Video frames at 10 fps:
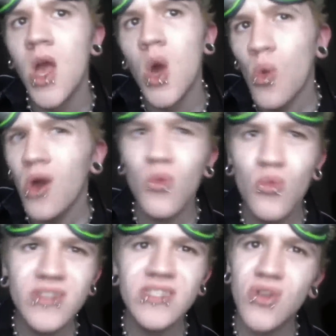What
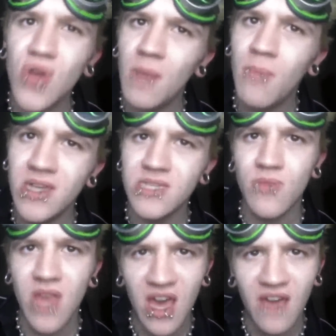reason could I
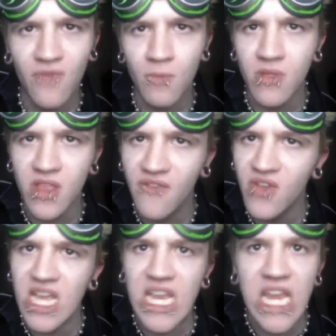possibly have for
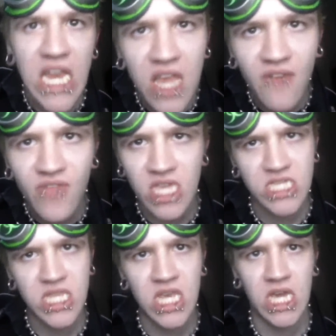believing in any of
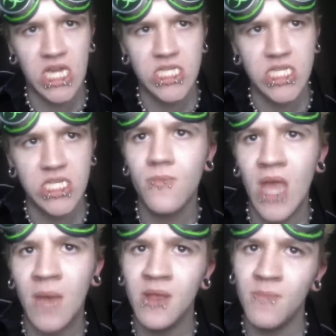these things?
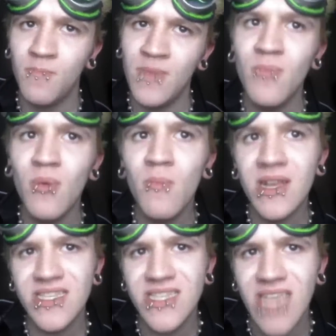I mean, people
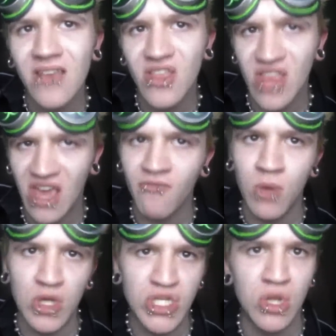might say that they have
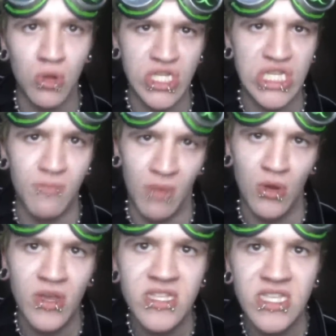personal
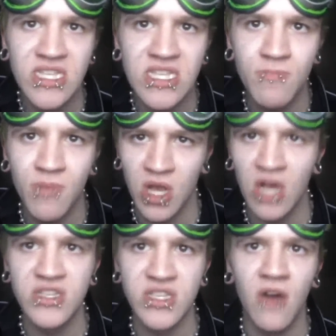experiences
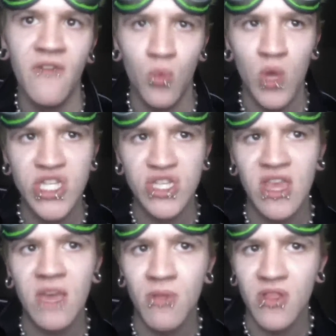because of which
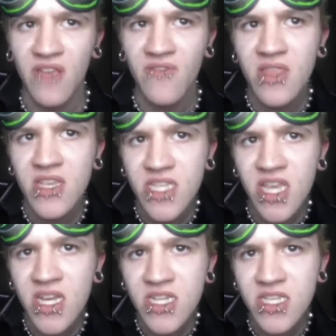they believe in these
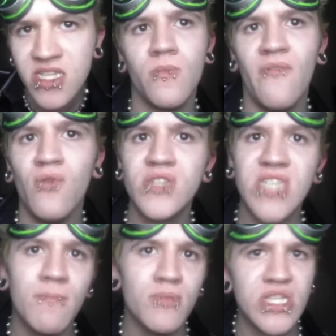things. For
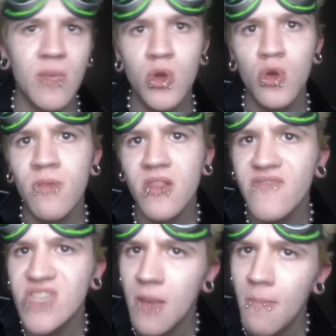example, someone who
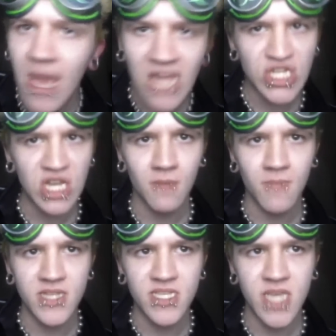believes in magic
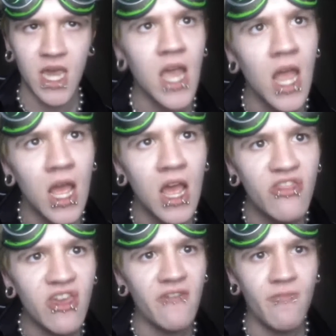might say
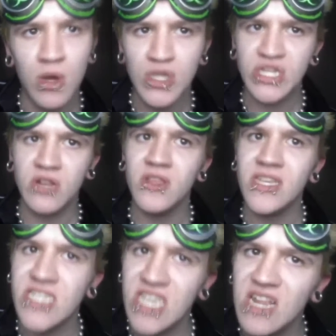they have personally
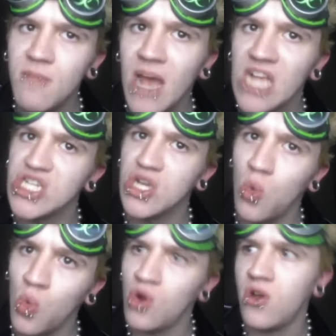seen magic
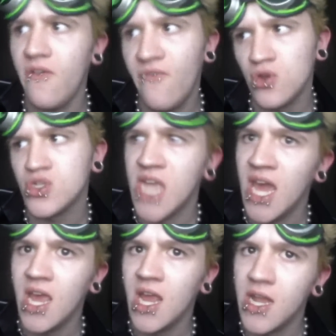work
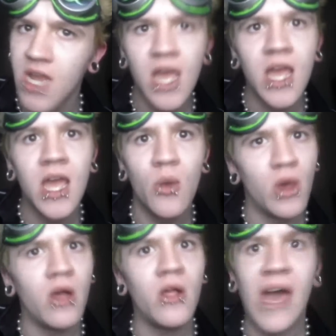firsthand.
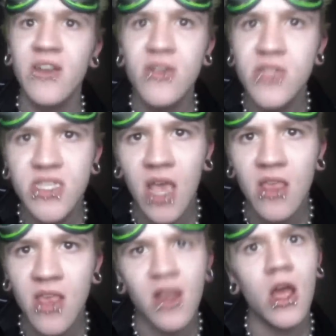Well, I could say
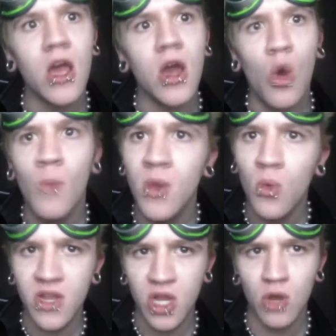that
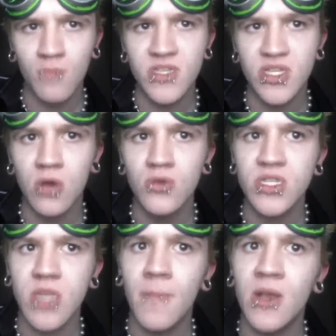Obi-Wan Kenobi's
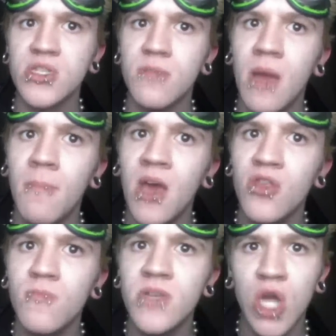ghost appears in my
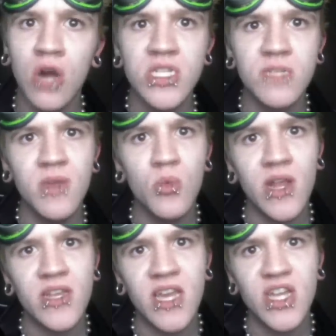bathroom and talks to me when
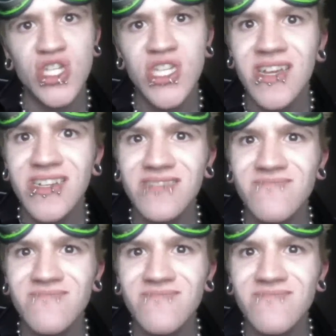I take a shit.